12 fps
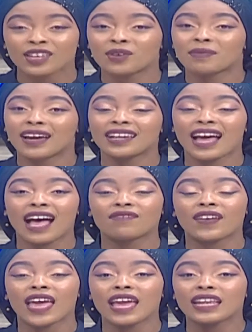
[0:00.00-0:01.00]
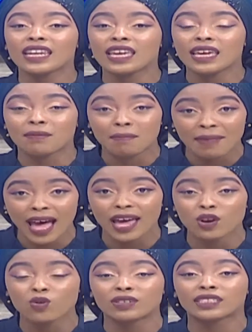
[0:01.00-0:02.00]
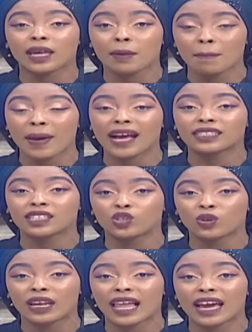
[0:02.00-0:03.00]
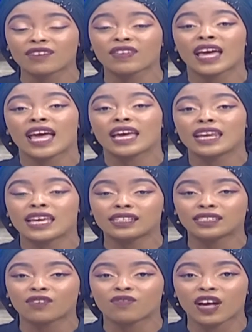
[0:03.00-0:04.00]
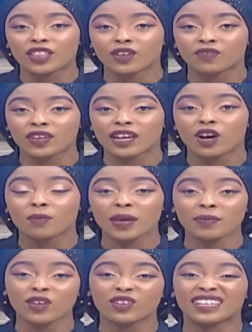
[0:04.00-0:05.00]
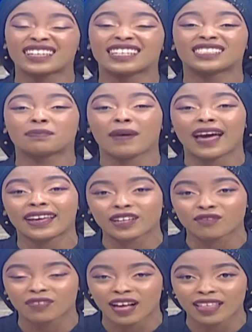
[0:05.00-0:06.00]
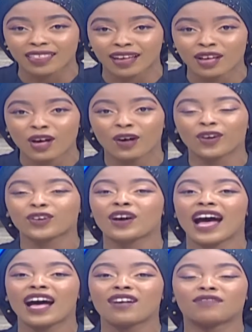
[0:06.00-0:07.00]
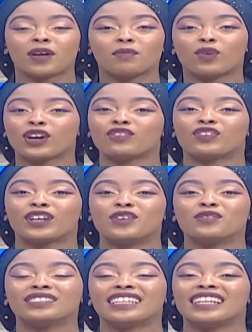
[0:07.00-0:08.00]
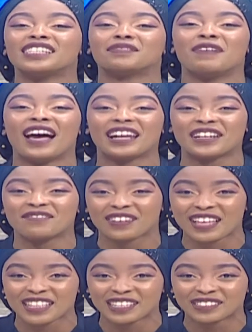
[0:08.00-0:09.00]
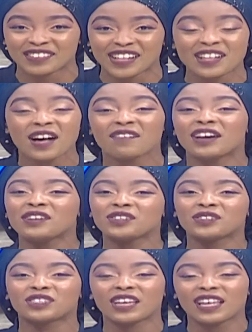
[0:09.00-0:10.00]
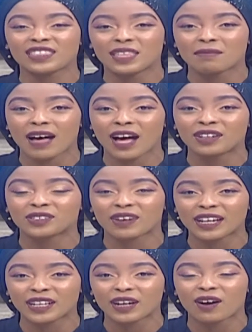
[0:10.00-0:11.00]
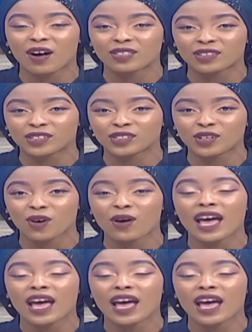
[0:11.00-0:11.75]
you might have any man who has impacted your life and is a father figure. Or maybe you're an aspiring father, or you have a boyfriend who's an aspiring father as well. Why don't you shout them out right here on the show,